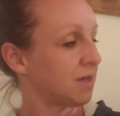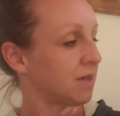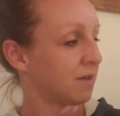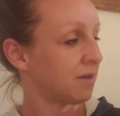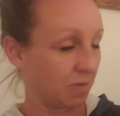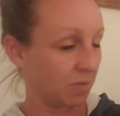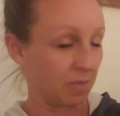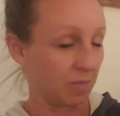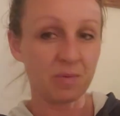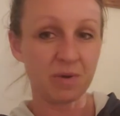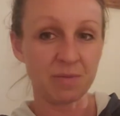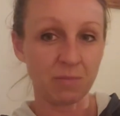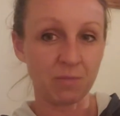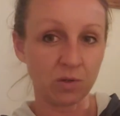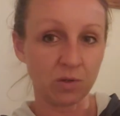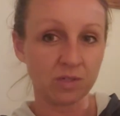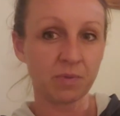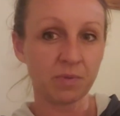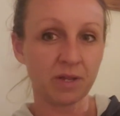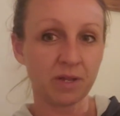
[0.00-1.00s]
Remember, I
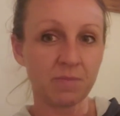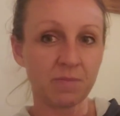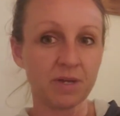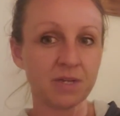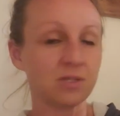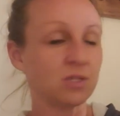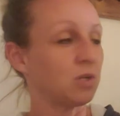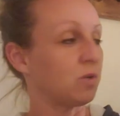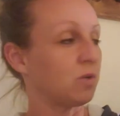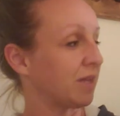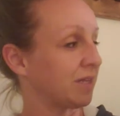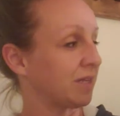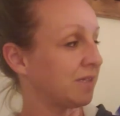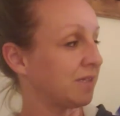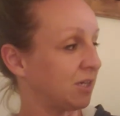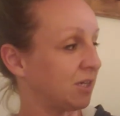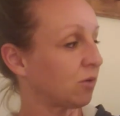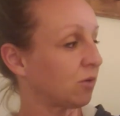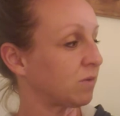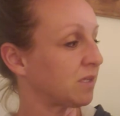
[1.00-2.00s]
multiplied it by 2. That
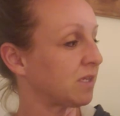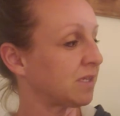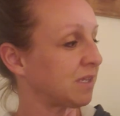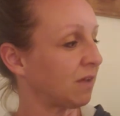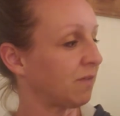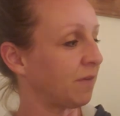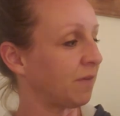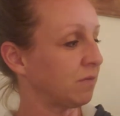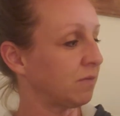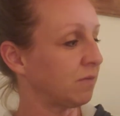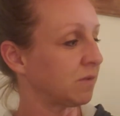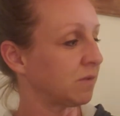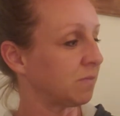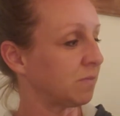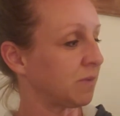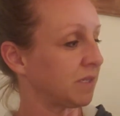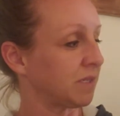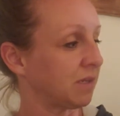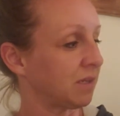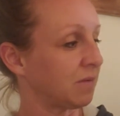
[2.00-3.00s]
zeroes itself out, so it
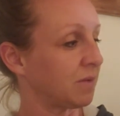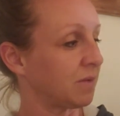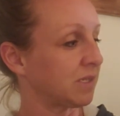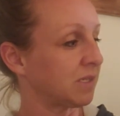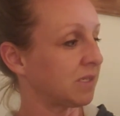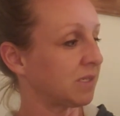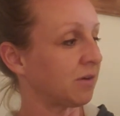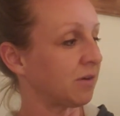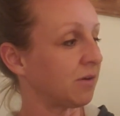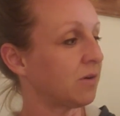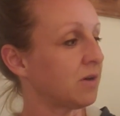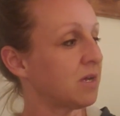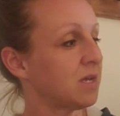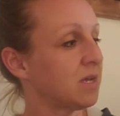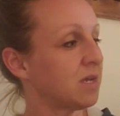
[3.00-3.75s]
basically makes a 0.